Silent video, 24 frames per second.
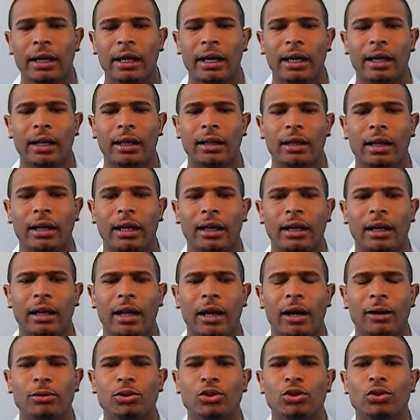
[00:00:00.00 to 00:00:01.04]
It
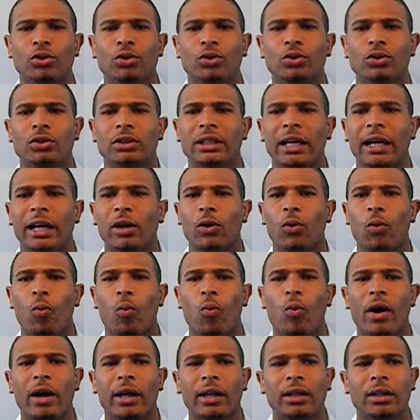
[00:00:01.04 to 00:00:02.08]
helps you take
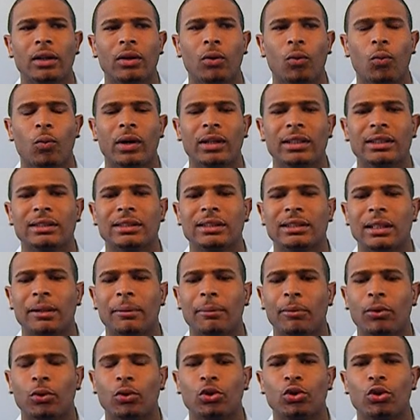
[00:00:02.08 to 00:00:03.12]
one
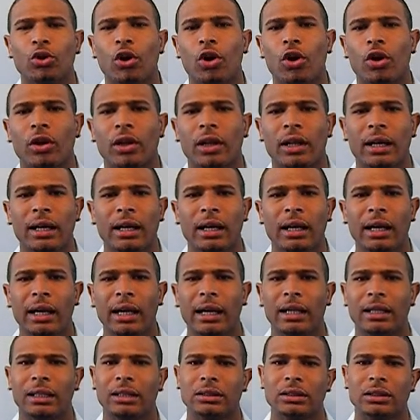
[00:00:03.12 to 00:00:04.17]
simple thought
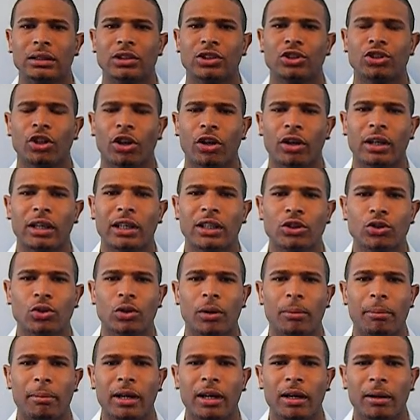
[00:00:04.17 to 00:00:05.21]
and just turn it into
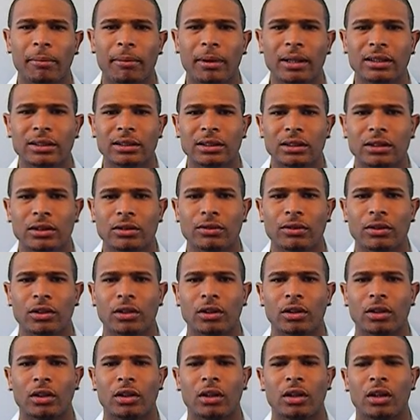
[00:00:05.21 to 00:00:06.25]
a big business
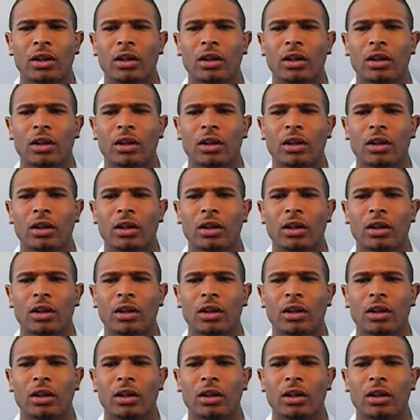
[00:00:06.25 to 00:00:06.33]
for,